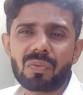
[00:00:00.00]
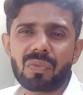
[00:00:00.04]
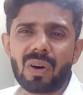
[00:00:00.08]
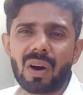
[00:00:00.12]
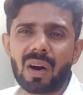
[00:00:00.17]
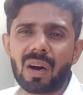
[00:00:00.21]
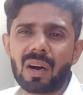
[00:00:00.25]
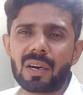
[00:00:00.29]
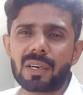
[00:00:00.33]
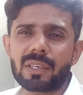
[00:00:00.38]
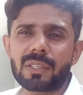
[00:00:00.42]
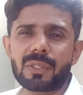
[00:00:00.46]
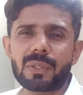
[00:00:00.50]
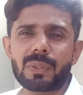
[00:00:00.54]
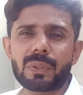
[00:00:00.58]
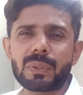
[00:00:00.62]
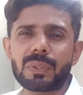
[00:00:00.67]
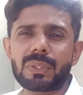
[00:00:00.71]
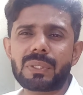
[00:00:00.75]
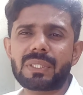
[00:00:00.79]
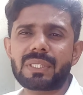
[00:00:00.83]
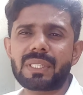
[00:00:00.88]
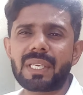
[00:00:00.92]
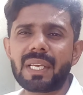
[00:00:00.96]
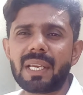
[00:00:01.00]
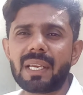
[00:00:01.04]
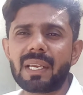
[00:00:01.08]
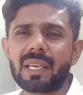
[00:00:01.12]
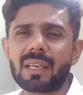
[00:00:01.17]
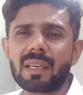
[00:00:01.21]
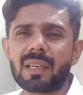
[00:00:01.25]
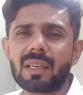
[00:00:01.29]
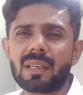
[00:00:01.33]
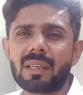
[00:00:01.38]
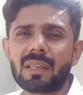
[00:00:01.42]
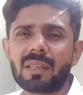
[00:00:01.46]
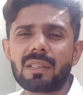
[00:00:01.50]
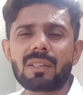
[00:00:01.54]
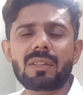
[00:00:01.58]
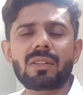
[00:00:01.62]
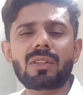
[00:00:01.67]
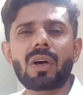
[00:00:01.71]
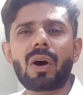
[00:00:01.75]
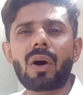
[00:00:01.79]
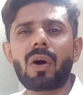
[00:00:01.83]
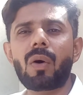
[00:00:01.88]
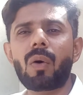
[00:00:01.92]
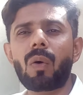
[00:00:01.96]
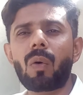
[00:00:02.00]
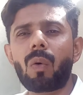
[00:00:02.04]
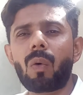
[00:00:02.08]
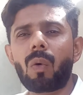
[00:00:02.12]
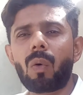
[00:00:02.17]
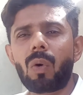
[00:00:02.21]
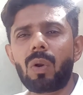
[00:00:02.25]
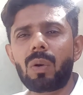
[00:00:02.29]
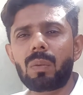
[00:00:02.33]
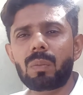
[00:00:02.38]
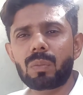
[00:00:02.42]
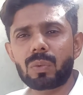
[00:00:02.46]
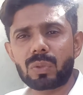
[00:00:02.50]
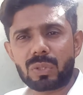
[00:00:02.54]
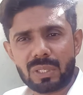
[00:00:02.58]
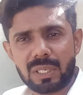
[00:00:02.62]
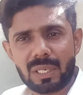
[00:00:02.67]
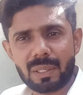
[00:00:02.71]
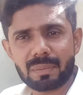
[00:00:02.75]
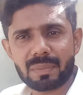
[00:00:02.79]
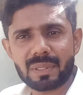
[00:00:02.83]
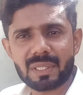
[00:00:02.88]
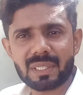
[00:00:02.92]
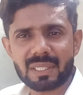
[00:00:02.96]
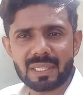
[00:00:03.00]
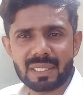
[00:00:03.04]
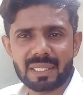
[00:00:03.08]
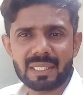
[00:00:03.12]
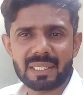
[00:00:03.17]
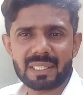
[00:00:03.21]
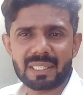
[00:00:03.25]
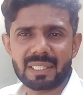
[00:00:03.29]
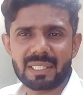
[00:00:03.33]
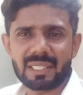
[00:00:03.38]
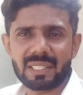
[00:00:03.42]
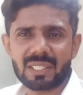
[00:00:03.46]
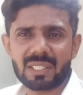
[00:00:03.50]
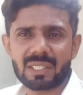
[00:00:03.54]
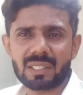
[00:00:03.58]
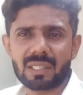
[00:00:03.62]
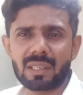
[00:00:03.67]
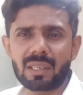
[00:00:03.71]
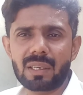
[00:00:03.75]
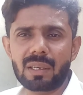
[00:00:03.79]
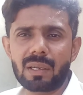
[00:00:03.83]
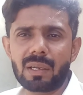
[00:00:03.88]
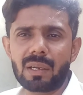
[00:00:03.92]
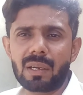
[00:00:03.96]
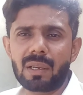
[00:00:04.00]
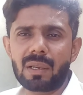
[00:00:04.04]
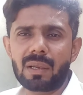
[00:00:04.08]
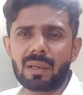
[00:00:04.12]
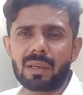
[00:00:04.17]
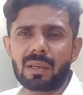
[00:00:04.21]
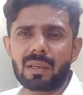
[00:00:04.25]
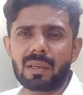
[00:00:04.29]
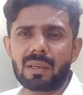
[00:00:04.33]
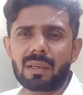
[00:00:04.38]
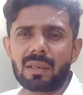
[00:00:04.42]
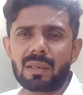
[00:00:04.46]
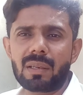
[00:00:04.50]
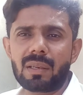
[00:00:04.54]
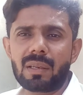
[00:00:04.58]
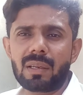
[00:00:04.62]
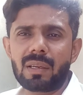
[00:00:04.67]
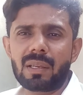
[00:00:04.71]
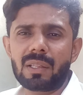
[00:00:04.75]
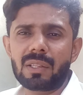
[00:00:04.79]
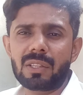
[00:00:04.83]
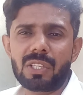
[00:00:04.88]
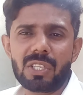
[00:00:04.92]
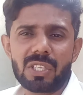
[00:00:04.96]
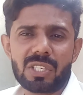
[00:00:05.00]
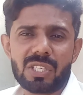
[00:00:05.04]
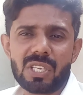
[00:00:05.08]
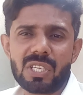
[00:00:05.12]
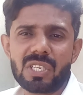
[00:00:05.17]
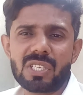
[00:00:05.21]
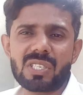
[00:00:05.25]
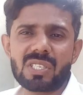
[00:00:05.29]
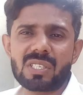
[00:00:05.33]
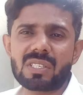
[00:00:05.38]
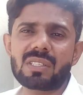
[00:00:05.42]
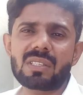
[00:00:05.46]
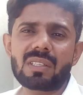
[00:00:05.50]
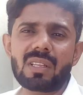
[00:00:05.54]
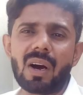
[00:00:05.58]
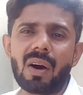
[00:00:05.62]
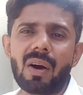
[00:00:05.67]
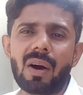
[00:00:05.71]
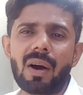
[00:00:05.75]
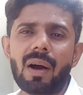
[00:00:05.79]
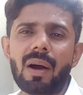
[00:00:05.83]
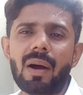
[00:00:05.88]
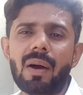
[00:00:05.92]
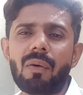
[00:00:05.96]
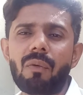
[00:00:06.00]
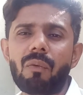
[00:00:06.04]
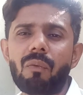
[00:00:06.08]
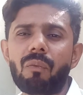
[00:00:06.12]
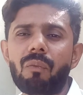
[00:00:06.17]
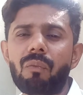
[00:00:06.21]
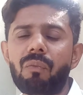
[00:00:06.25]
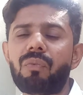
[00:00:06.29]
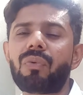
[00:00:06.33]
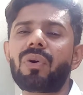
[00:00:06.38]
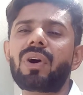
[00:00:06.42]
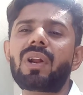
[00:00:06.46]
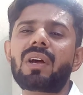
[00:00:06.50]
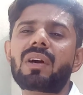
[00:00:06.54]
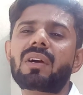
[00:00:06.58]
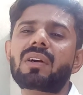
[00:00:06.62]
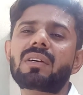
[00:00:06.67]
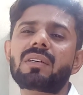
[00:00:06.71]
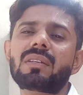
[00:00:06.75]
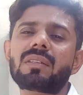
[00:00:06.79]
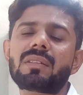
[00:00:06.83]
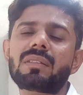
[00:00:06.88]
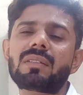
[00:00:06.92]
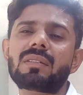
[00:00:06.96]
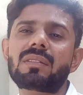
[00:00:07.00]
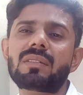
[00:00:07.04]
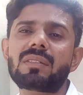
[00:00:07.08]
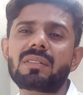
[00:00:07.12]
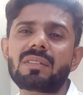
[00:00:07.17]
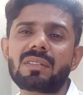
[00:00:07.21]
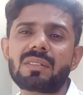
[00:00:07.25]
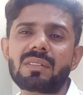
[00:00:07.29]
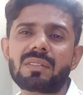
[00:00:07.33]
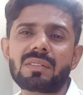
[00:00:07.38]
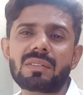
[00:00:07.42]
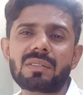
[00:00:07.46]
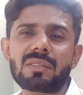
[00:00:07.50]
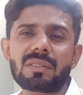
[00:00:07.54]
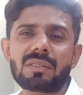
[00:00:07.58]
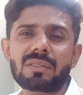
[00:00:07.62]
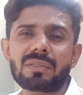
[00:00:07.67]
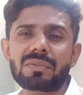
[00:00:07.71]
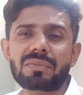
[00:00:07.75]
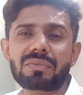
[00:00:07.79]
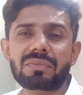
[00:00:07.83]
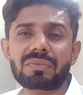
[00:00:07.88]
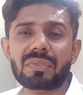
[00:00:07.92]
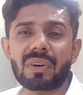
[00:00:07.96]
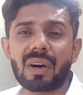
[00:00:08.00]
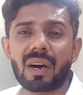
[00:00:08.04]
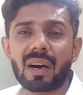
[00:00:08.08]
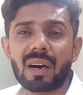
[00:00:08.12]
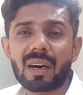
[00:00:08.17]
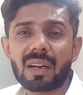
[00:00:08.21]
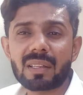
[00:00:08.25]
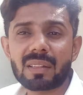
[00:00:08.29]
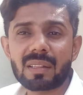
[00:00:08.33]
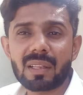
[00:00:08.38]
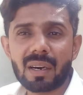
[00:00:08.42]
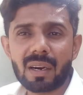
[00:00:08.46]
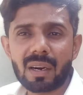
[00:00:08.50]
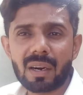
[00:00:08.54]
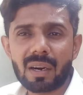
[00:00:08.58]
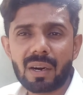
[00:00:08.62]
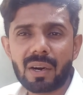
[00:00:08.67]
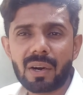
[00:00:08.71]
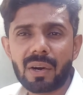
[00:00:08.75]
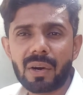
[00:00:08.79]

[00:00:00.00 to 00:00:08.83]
want to say the whole Muslims countries. This is the work for the